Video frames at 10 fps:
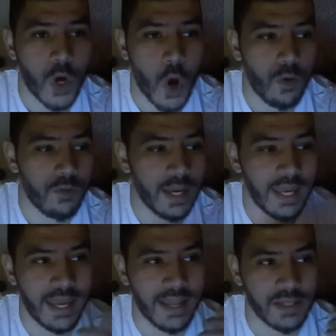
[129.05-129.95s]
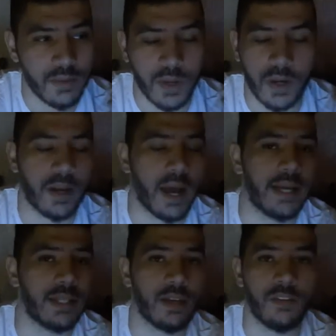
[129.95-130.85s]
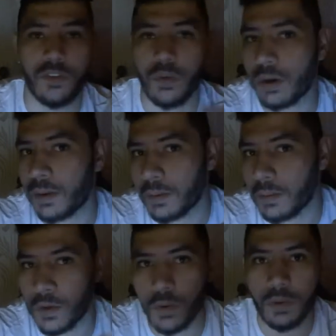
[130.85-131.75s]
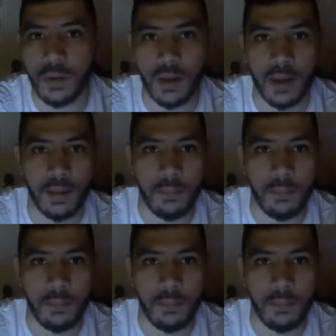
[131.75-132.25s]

COVID, he doesn't recognize if you're a good